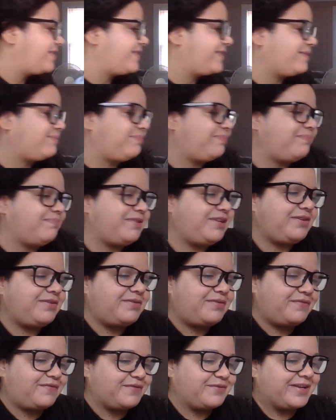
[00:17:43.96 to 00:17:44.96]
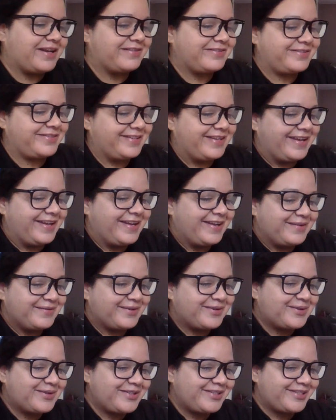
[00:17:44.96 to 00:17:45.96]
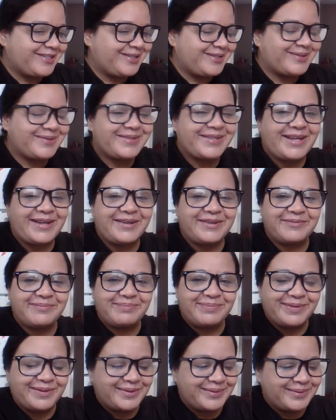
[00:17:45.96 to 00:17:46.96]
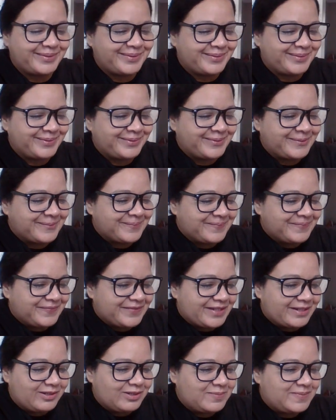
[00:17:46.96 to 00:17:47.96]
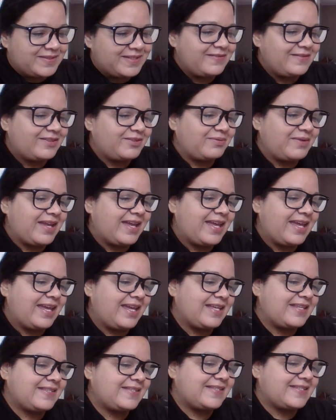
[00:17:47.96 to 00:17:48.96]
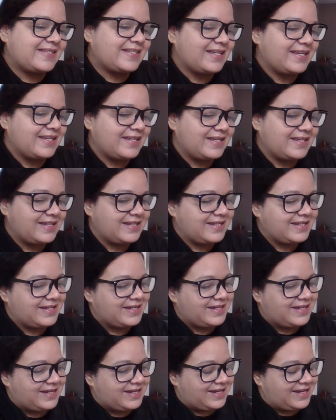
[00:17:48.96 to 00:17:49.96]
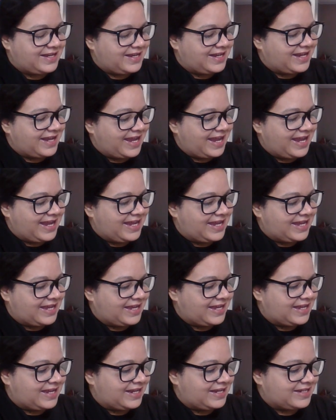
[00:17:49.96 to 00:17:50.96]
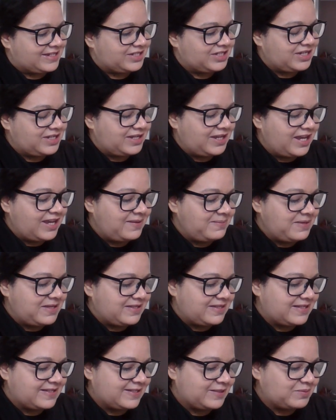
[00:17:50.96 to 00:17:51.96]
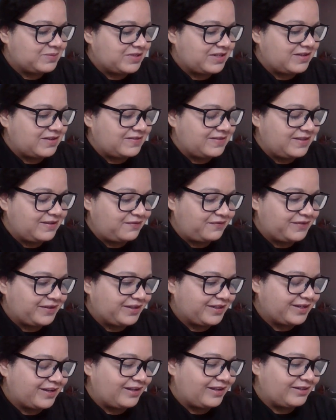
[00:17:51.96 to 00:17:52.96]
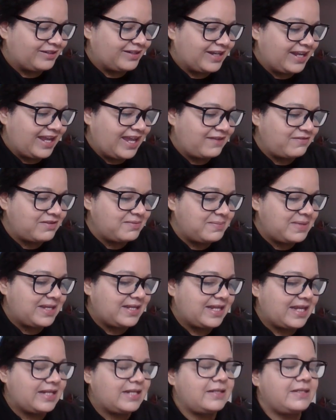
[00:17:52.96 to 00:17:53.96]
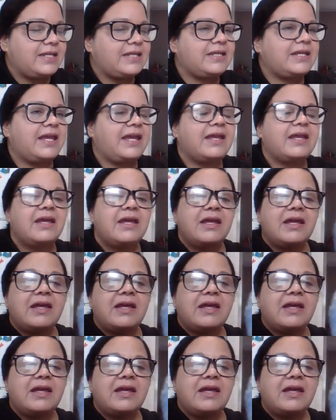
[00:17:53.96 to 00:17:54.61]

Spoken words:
this beautiful, now of course she knows I love blue, Loops and Threads. And she gave me this one in a different color, and I haven't made anything yet.